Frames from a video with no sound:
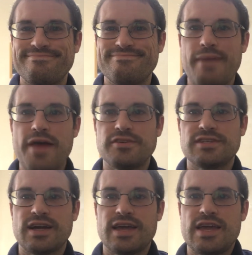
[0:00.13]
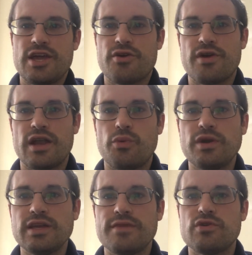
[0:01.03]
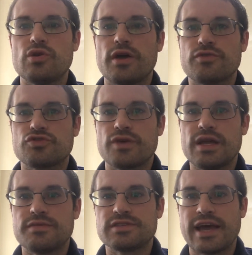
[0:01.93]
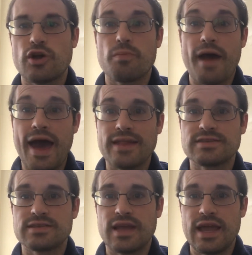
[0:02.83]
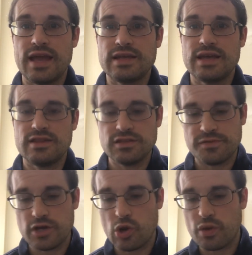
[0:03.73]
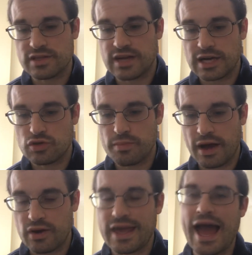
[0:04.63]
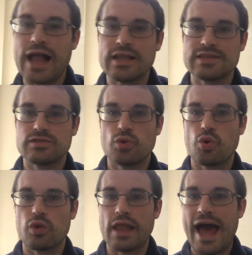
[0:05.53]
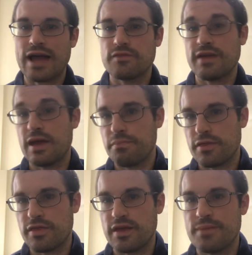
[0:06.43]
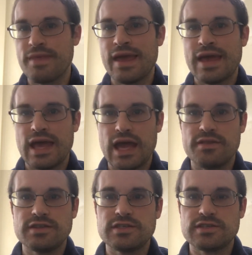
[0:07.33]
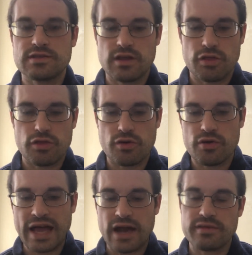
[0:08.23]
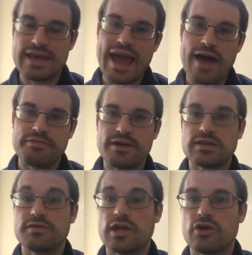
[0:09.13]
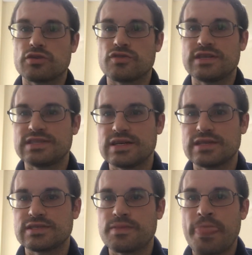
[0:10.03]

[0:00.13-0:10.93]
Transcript: Matthew Stuckey here, and I wanted to give you another trait of psychopaths. And in this video, I want to talk to you about callous or lack of empathy. And this is the third out of the affective characteristics